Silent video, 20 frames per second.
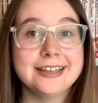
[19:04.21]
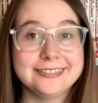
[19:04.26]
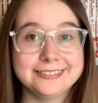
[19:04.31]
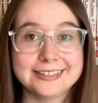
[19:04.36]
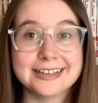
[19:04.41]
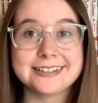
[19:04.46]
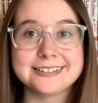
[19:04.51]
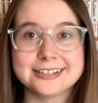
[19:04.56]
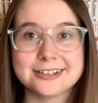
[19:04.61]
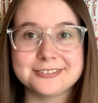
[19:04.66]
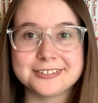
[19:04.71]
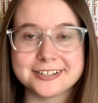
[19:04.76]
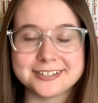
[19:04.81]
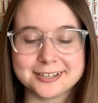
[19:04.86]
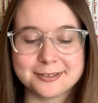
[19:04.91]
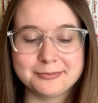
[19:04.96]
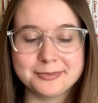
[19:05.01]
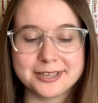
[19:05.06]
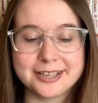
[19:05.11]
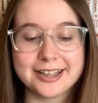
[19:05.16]
That sounds like
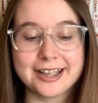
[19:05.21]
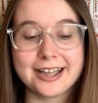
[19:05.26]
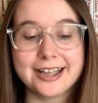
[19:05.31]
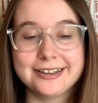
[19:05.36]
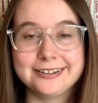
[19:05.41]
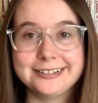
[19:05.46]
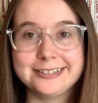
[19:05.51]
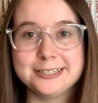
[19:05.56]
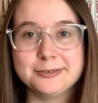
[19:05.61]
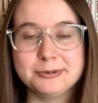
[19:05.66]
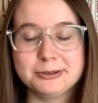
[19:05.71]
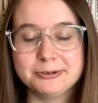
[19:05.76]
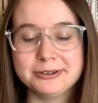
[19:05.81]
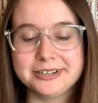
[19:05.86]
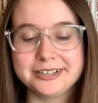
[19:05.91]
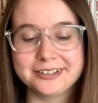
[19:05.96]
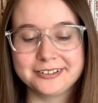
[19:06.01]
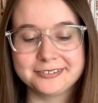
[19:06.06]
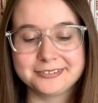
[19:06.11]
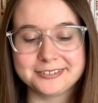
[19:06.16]
something I need to be
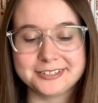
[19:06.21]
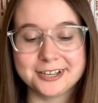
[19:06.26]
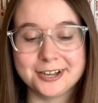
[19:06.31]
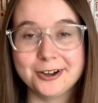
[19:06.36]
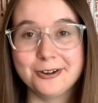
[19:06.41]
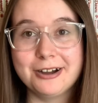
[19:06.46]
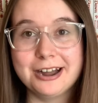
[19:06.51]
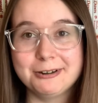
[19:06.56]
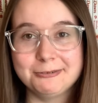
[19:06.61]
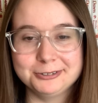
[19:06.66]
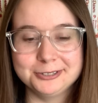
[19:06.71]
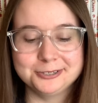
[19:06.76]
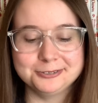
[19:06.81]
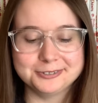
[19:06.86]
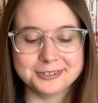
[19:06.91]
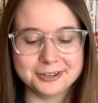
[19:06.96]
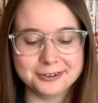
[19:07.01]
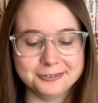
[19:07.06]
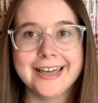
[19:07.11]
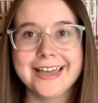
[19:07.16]
reading, so I will do
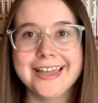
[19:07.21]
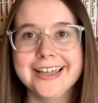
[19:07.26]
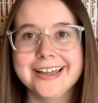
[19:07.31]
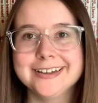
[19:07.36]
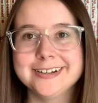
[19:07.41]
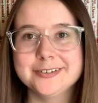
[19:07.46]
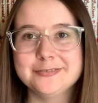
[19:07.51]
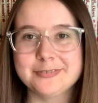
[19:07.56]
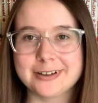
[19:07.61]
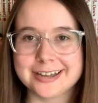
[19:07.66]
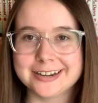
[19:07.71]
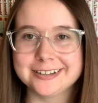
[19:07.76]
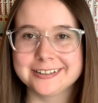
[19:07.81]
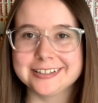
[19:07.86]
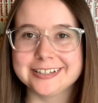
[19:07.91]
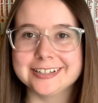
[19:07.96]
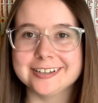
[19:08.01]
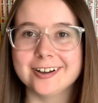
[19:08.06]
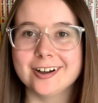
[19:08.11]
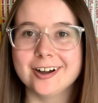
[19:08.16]
so. And
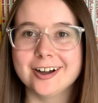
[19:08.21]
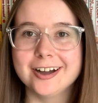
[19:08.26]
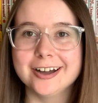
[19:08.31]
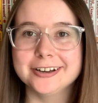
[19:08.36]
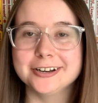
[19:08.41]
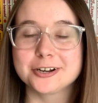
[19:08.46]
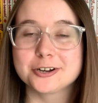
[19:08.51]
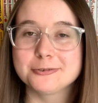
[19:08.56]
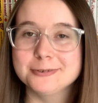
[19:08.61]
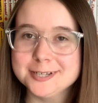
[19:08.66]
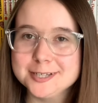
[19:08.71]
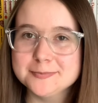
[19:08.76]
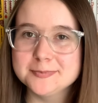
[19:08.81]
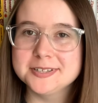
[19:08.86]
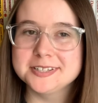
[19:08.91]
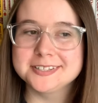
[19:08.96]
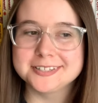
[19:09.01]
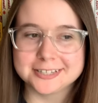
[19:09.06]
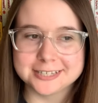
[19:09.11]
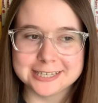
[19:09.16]
finally, on
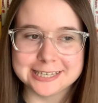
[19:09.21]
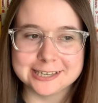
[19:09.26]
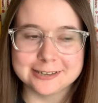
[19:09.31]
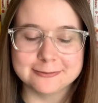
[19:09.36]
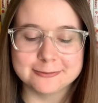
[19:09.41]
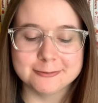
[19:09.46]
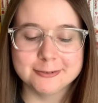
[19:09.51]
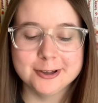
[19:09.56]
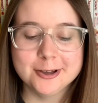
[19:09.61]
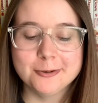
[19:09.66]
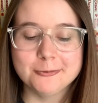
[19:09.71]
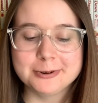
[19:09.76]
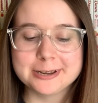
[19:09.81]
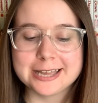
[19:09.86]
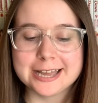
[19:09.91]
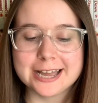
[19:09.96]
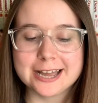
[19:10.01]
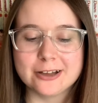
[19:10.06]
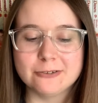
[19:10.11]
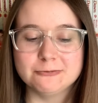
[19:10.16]
Christmas Eve, we
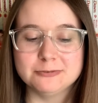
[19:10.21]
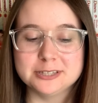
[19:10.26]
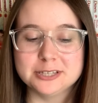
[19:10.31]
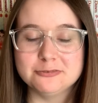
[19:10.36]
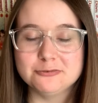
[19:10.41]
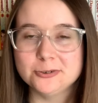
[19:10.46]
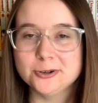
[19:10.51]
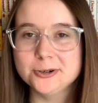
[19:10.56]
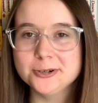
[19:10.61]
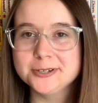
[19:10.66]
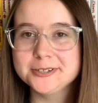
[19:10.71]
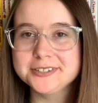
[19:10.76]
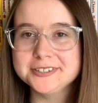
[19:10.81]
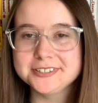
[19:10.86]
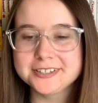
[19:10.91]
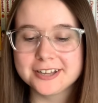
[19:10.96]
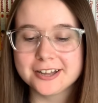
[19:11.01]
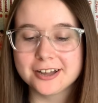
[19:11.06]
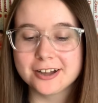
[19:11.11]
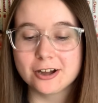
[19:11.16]
have the
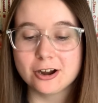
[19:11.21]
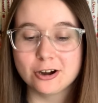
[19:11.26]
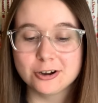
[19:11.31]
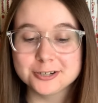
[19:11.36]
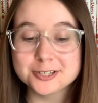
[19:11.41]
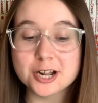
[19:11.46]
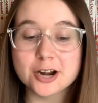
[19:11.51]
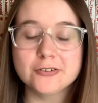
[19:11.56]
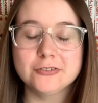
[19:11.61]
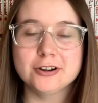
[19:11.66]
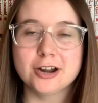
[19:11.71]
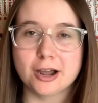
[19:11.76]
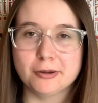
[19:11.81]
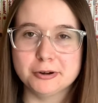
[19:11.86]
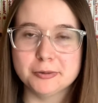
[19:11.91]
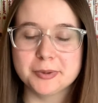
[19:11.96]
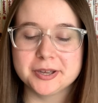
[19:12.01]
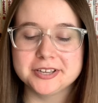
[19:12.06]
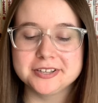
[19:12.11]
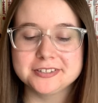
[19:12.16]
first hardcover
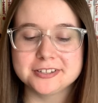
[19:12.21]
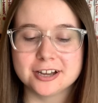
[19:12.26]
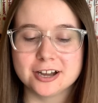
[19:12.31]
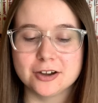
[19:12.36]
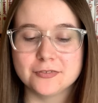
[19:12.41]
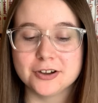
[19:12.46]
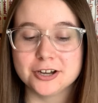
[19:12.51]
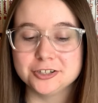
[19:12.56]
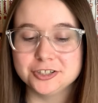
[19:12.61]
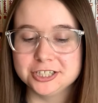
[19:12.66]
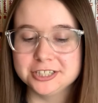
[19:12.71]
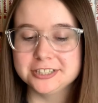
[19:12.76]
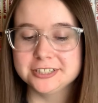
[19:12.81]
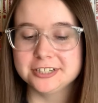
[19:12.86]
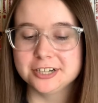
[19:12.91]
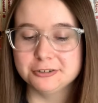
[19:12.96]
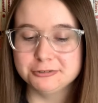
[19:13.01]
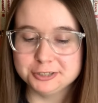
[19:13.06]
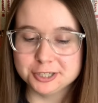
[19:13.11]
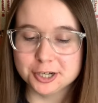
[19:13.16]
omnibus of Ashita
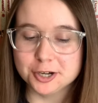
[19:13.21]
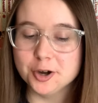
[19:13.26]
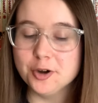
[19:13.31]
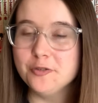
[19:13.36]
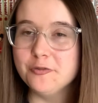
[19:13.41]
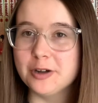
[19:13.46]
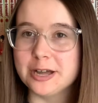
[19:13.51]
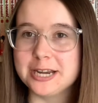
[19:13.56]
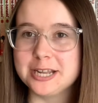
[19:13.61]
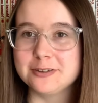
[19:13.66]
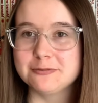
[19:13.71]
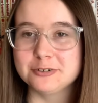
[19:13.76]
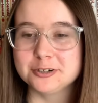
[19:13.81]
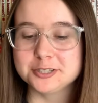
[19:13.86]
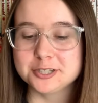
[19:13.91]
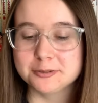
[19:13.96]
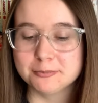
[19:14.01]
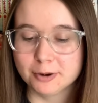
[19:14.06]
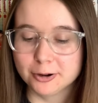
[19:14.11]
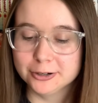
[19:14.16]
no Joe Fighting for
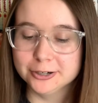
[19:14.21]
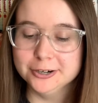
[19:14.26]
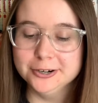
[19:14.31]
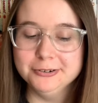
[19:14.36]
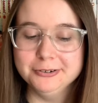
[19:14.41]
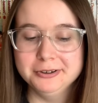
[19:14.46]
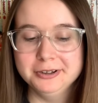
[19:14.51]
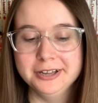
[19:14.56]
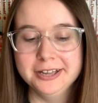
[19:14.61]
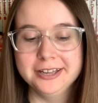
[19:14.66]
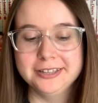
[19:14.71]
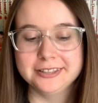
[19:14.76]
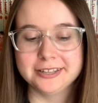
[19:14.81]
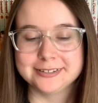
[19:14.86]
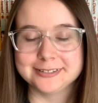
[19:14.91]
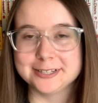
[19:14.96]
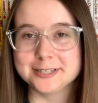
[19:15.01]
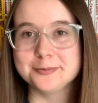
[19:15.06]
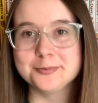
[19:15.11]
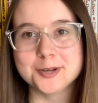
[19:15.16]
Tomorrow.
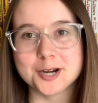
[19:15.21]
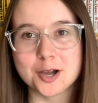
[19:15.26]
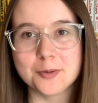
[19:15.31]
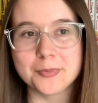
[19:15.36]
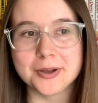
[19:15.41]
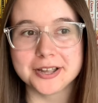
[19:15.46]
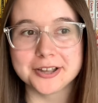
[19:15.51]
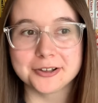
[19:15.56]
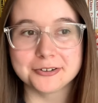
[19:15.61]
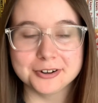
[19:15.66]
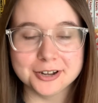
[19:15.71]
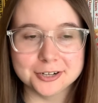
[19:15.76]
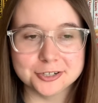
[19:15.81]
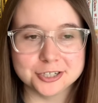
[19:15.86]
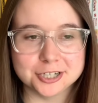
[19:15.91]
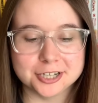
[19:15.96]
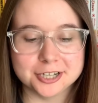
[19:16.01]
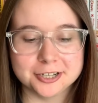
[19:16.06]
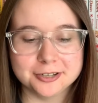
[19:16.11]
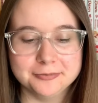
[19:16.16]
This is put out by
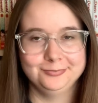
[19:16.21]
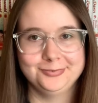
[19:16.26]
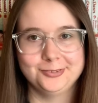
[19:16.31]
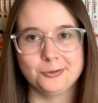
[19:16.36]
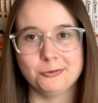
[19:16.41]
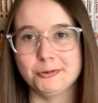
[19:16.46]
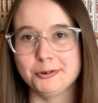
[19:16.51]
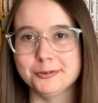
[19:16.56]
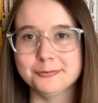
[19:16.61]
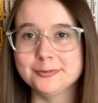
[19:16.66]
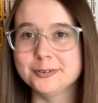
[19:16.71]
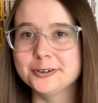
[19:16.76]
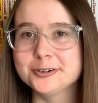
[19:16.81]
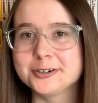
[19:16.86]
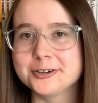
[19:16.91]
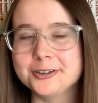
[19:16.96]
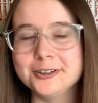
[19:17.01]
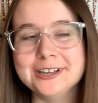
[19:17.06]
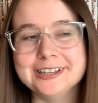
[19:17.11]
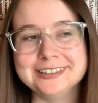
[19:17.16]
Kodansha, or
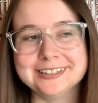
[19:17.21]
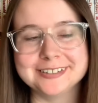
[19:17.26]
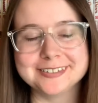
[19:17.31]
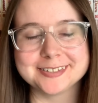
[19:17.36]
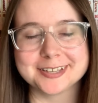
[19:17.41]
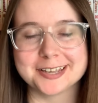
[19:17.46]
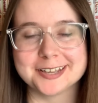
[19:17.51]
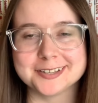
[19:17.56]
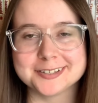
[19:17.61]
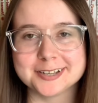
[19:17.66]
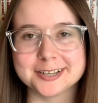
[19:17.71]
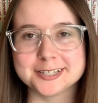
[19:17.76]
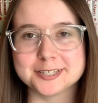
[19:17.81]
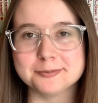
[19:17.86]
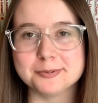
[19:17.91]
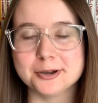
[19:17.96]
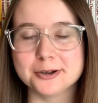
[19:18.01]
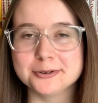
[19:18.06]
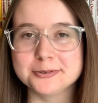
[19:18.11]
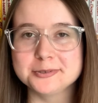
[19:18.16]
Vertical in this case, I
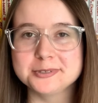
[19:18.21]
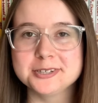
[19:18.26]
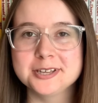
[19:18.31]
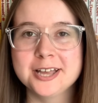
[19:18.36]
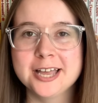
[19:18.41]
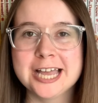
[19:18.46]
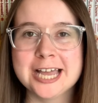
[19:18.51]
suppose.